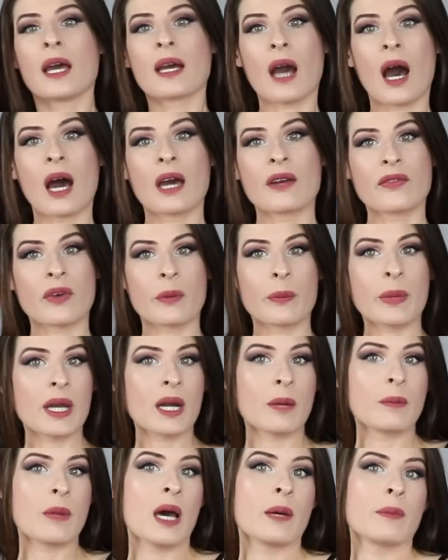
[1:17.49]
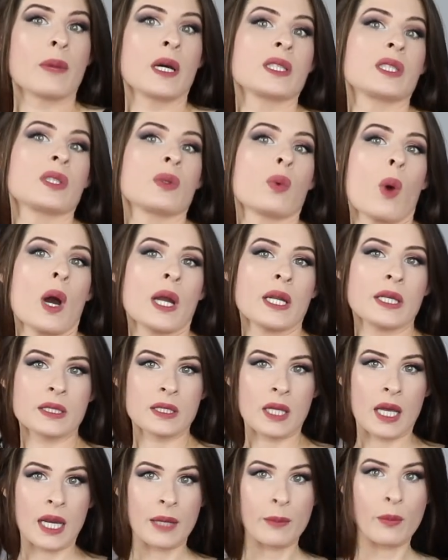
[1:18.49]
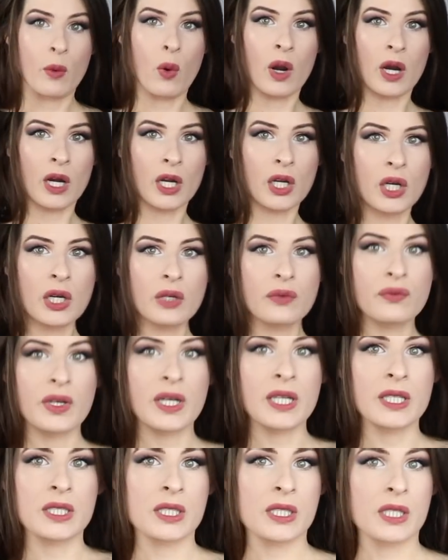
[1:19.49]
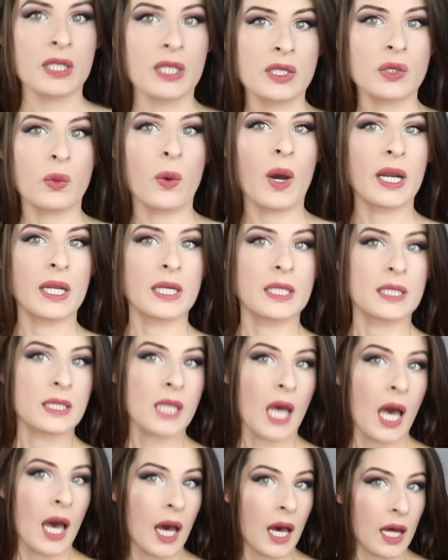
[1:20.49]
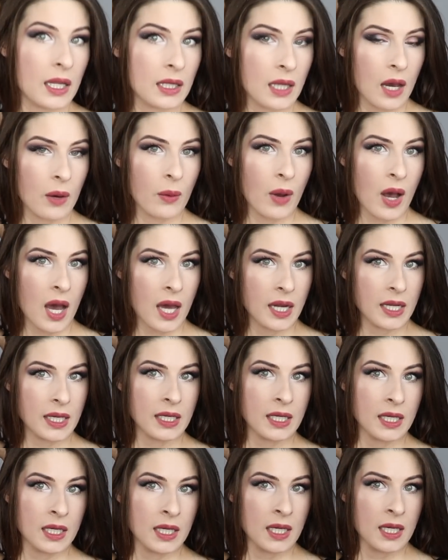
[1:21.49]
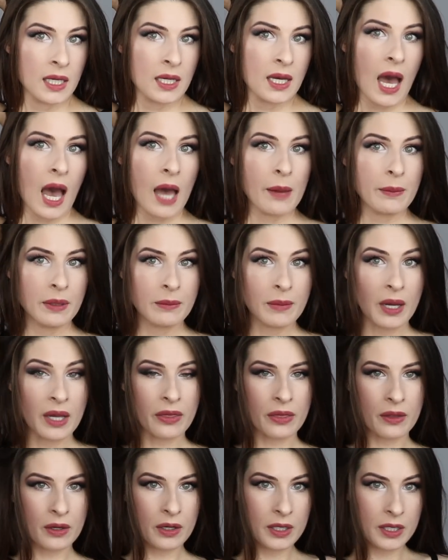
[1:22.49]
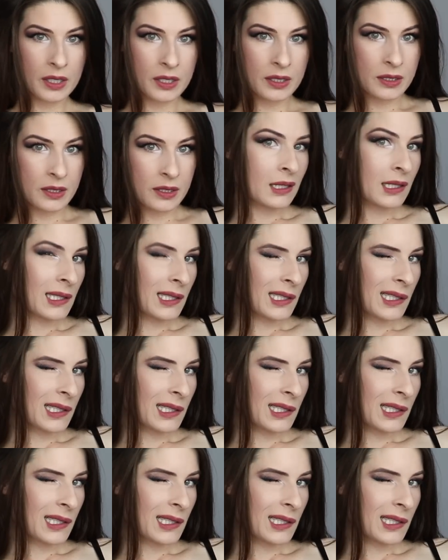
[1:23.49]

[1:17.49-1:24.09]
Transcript: God forbid I'm not in my 20s anymore. Good riddance to the 20s. Hello, honey. I'm in my 30s.